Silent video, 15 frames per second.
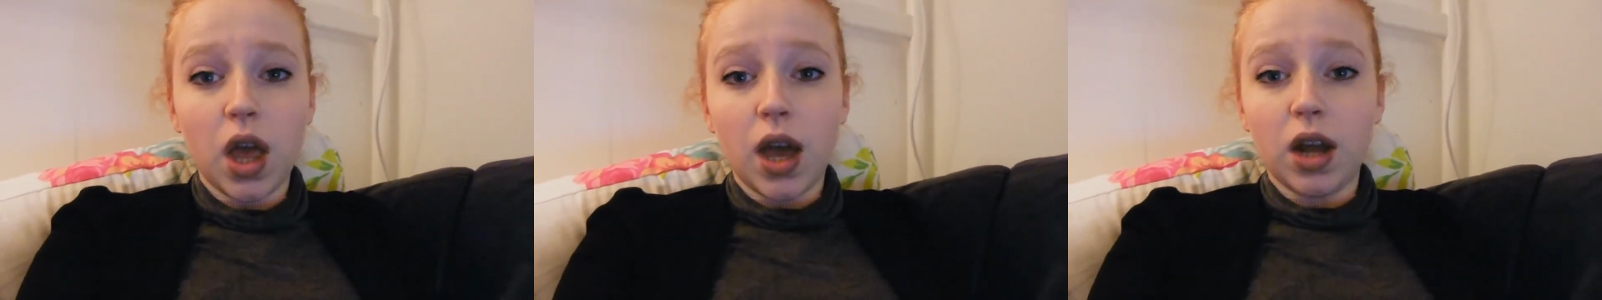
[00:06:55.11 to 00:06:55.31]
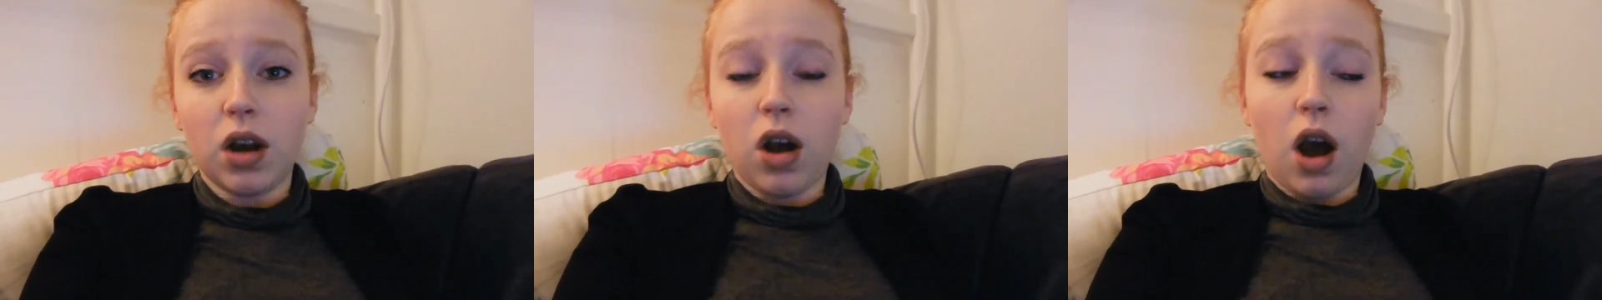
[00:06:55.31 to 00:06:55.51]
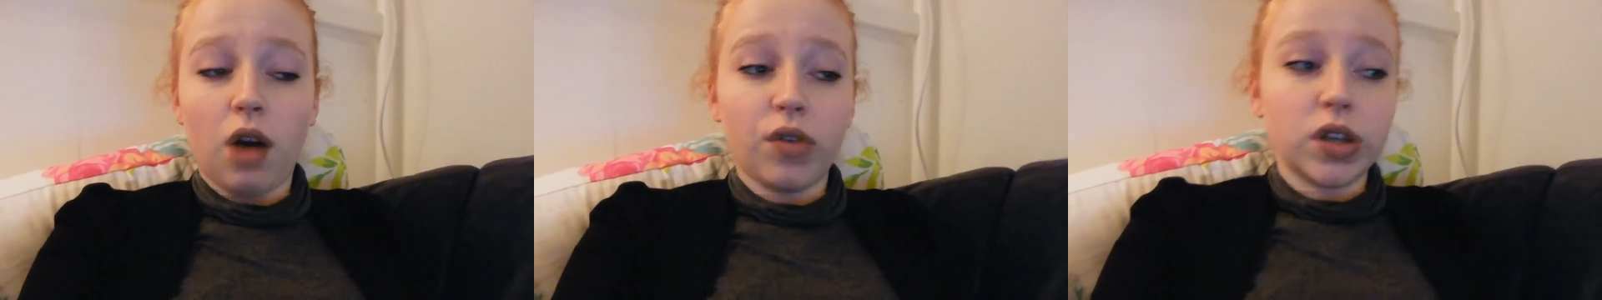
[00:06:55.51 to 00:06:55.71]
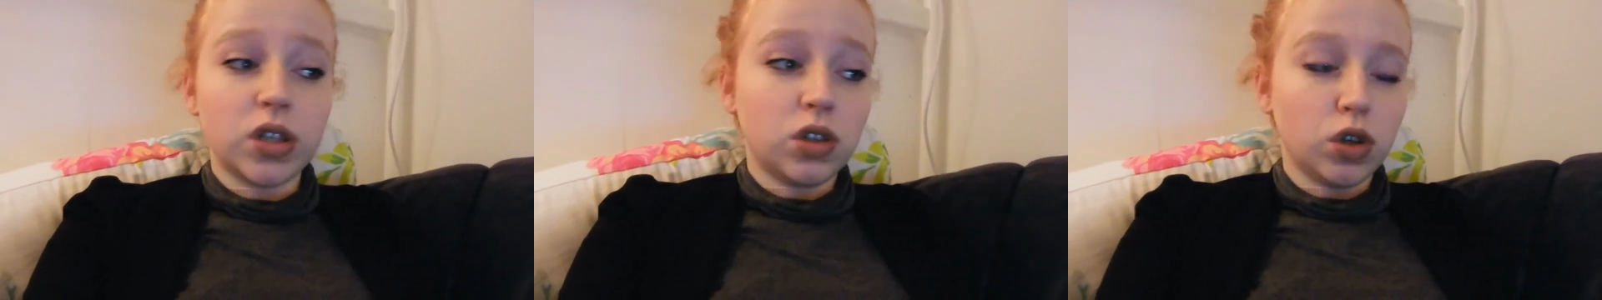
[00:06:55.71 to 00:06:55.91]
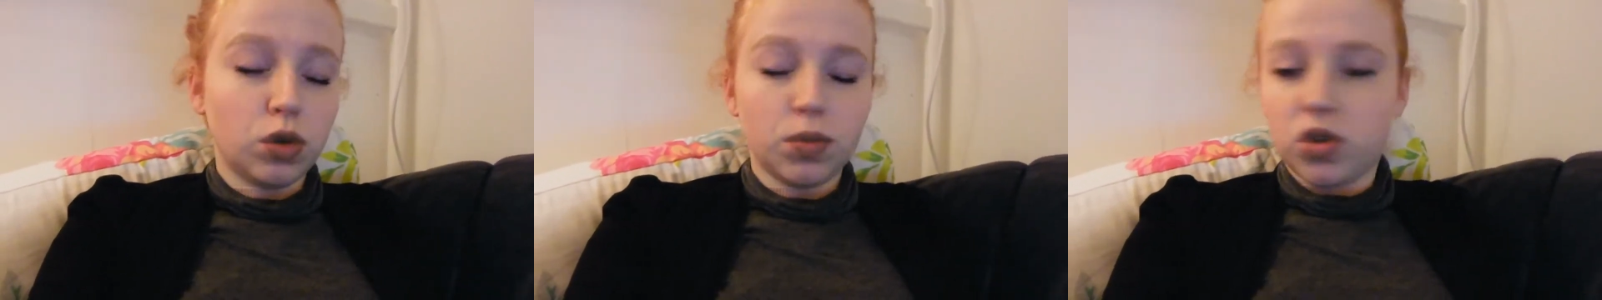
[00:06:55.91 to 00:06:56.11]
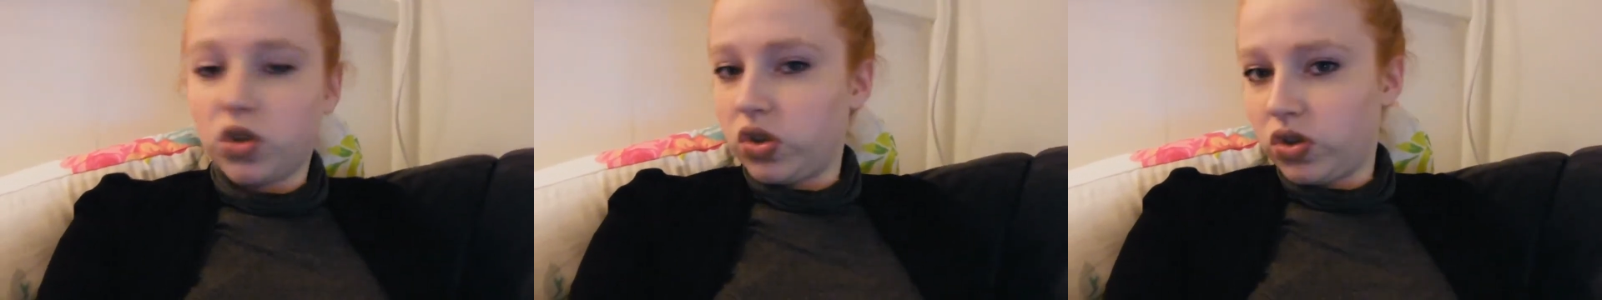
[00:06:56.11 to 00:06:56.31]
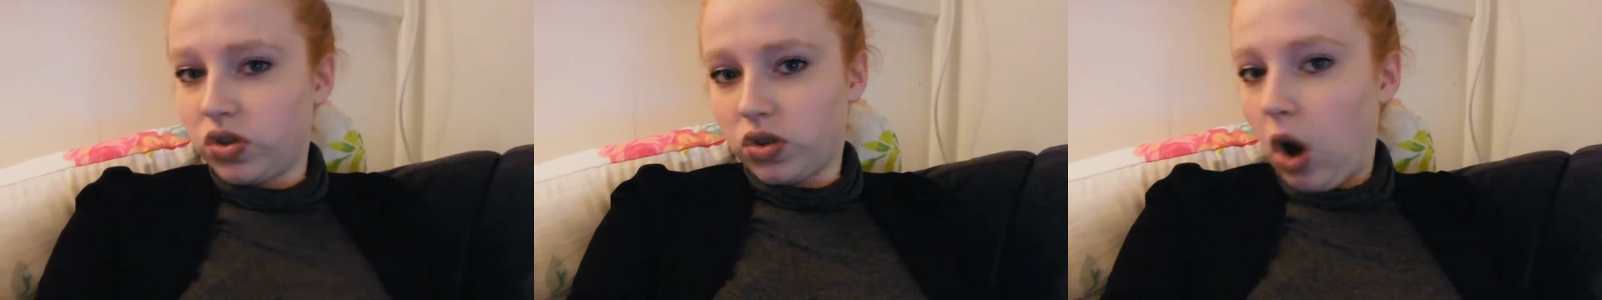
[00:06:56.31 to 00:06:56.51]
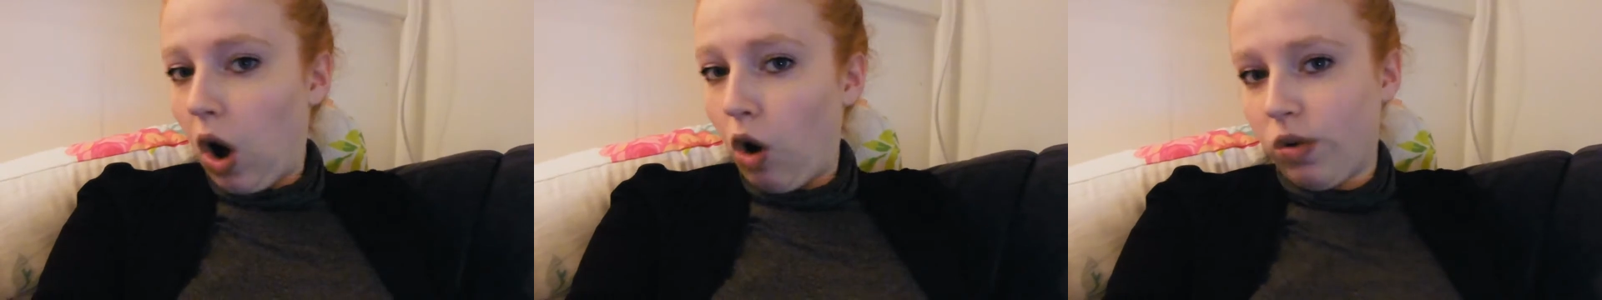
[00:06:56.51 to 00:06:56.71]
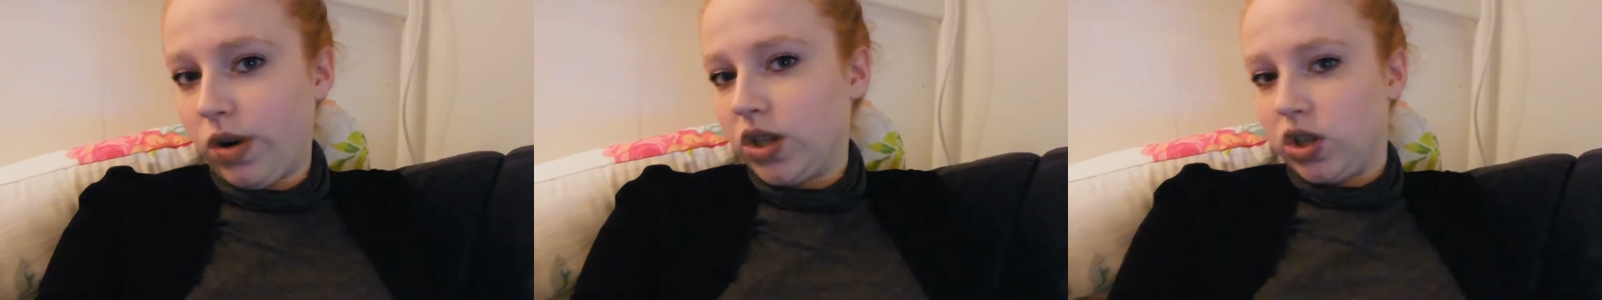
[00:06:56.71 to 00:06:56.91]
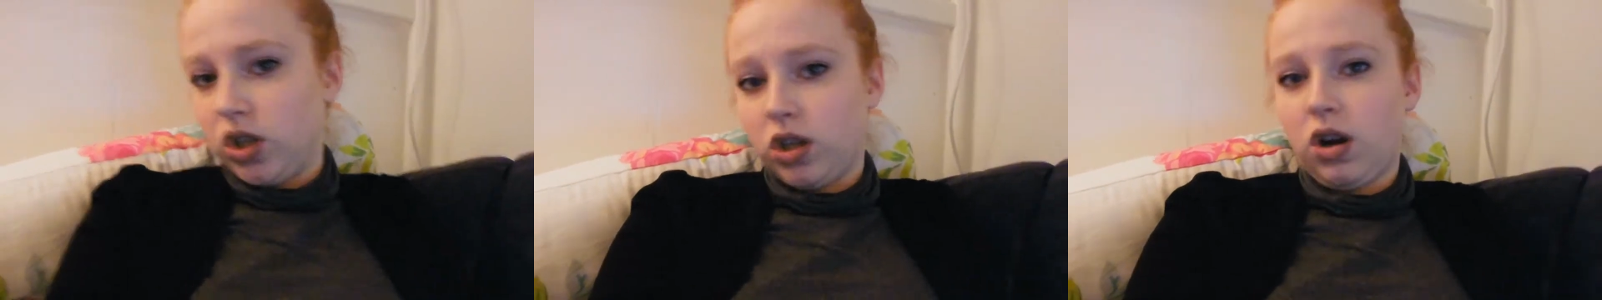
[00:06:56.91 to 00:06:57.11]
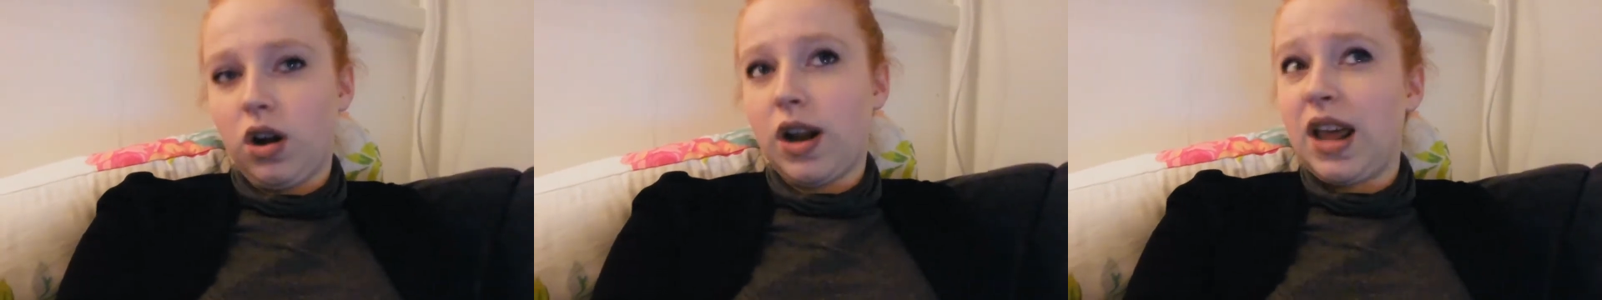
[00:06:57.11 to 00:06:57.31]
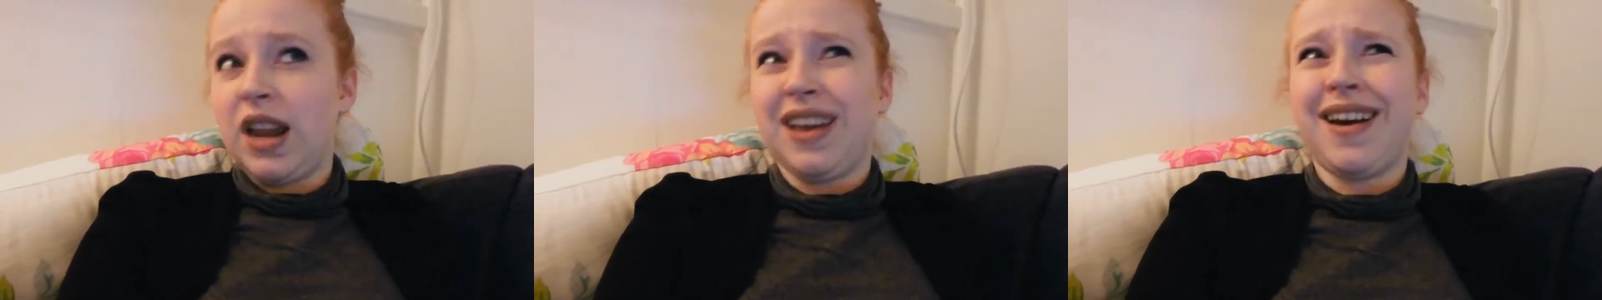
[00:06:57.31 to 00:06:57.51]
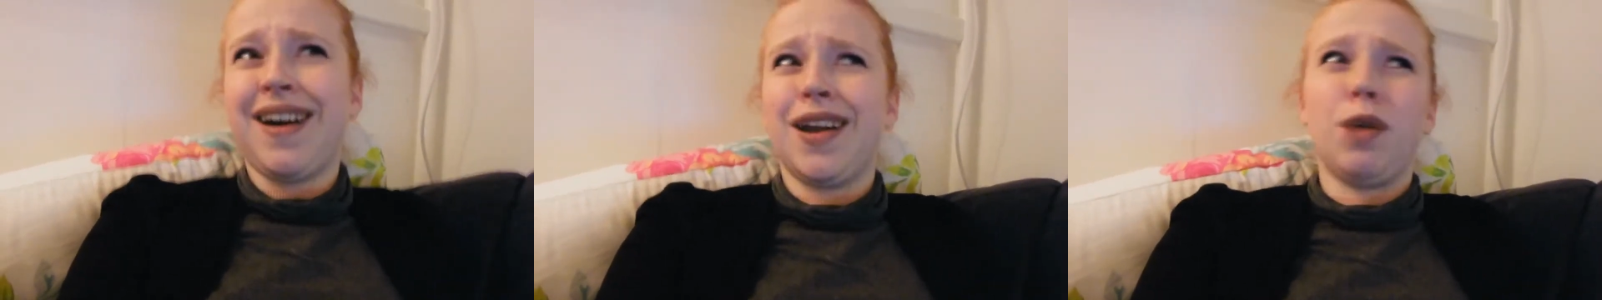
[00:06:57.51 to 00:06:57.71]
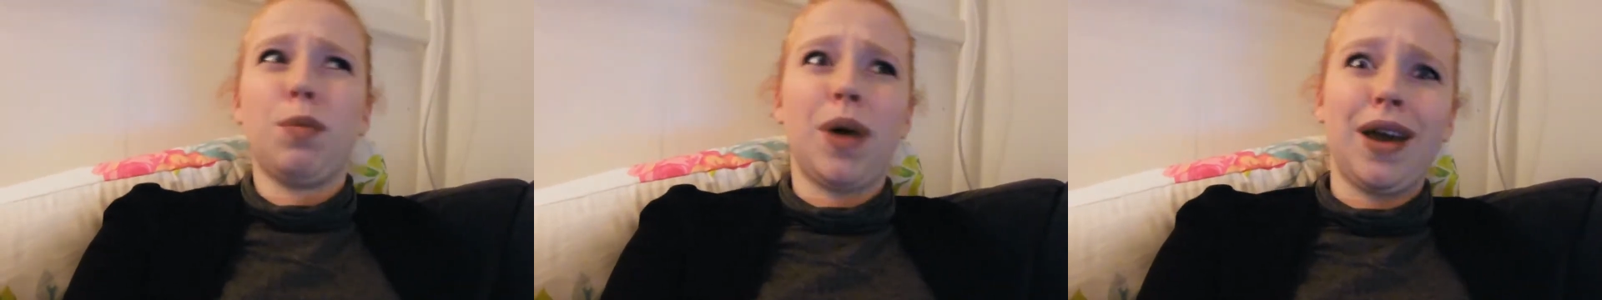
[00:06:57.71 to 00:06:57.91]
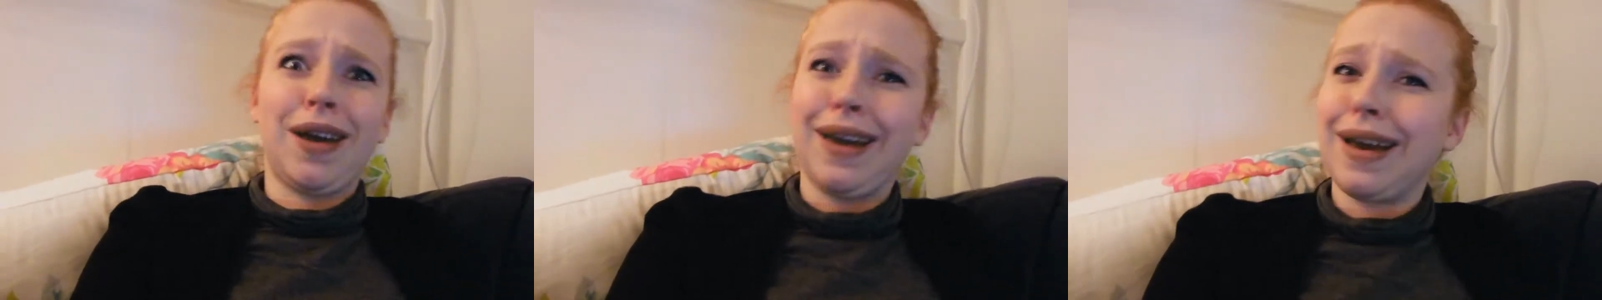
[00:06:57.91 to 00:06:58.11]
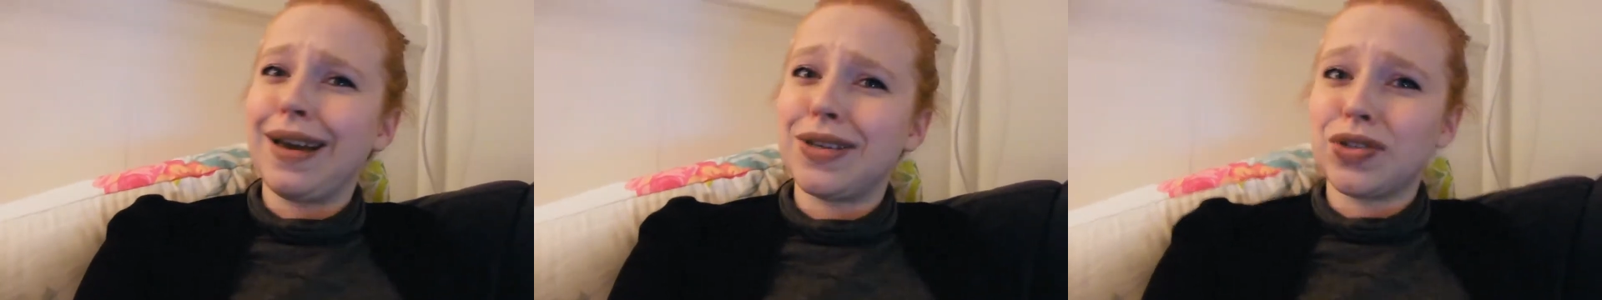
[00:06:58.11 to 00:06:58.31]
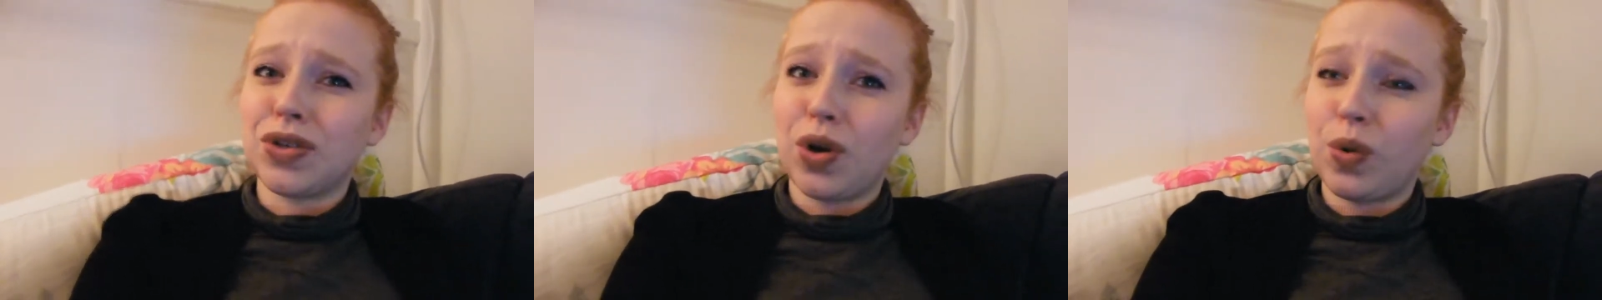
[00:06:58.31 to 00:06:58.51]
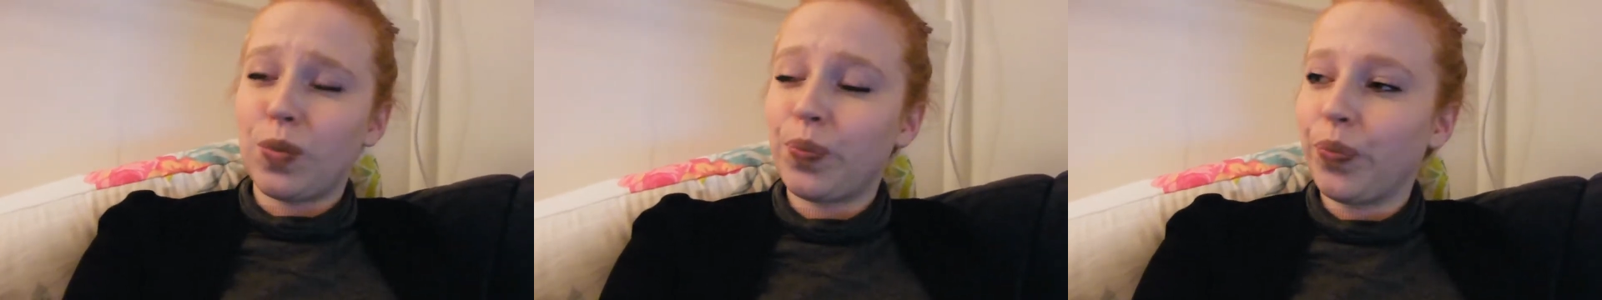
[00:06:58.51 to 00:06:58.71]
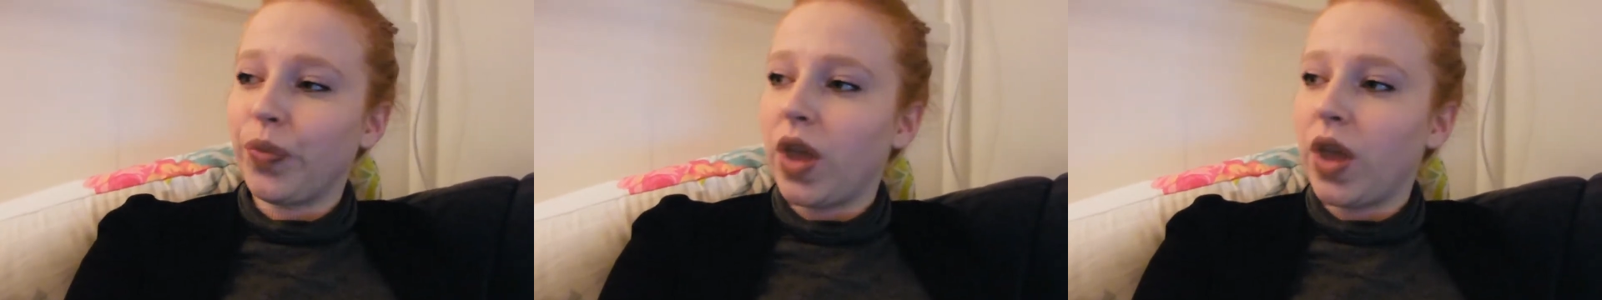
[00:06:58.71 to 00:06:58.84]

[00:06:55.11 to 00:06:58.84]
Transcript: And agave syrup is just always good on any kind of pancake, so